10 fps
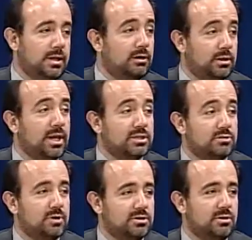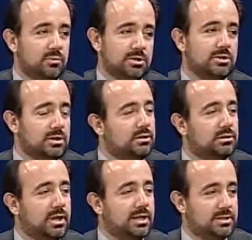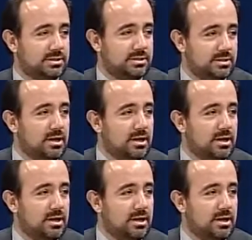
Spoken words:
they're in that situation in which their debts